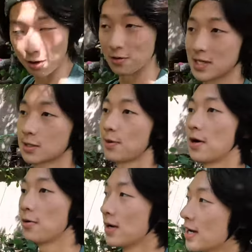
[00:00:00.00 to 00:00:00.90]
drones as
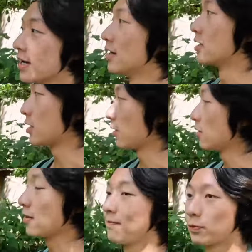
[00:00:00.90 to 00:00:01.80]
well. So
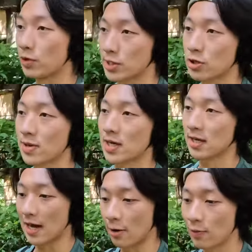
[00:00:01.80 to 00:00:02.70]
we're so
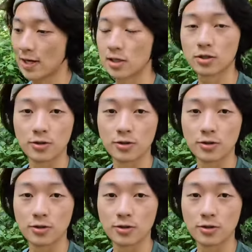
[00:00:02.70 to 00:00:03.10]
making our way